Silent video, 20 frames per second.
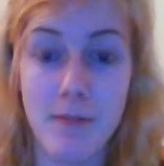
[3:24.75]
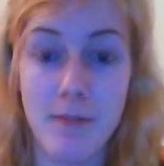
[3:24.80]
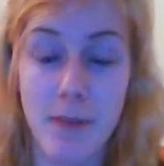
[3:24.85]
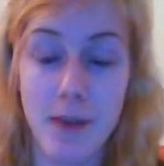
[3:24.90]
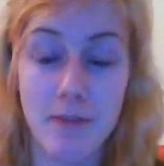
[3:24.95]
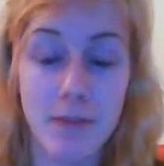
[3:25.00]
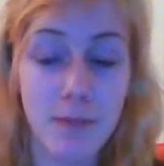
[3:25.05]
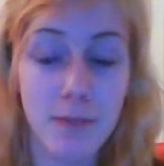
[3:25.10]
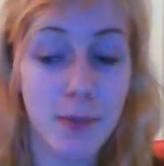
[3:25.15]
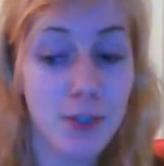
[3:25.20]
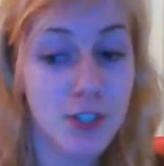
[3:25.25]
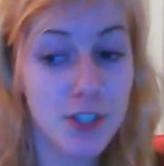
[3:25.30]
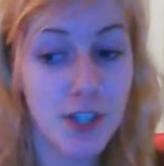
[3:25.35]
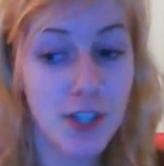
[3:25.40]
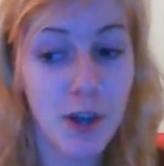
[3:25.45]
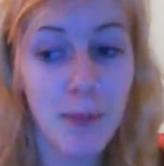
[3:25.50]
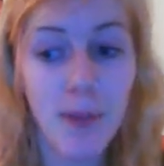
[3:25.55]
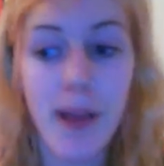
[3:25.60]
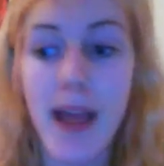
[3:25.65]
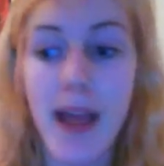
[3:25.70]
above a
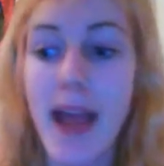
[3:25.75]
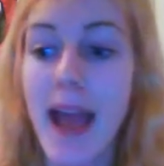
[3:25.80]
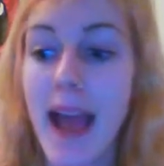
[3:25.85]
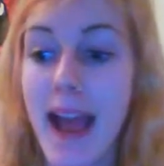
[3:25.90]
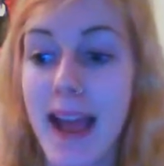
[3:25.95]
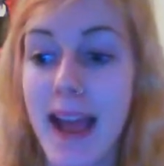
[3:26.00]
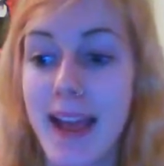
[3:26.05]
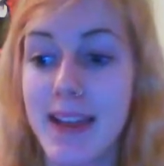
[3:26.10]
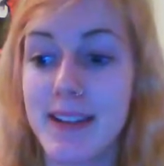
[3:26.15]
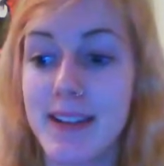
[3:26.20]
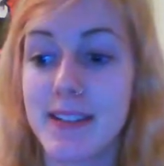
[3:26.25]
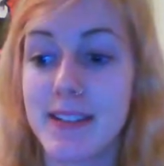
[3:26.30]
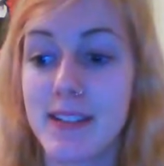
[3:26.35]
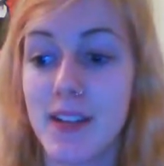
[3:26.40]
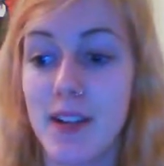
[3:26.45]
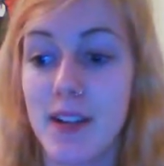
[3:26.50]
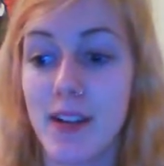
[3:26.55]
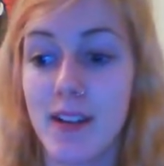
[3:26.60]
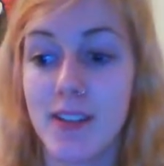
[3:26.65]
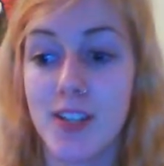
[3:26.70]
bookshop, and
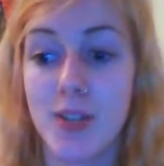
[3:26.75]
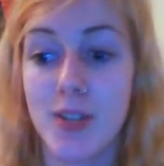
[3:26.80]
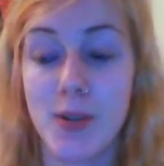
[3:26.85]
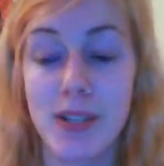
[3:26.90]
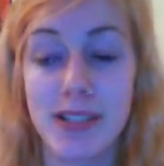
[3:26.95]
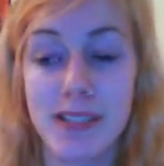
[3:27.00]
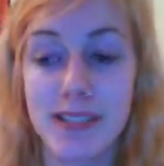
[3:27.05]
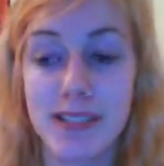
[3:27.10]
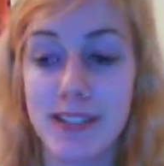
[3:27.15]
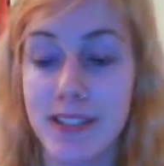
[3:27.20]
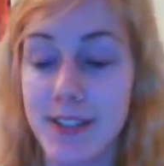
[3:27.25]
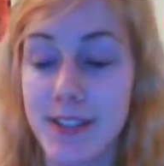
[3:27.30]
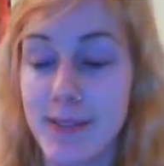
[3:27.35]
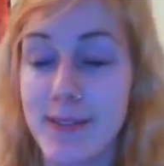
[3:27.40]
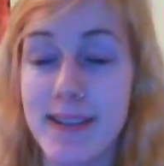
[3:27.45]
you can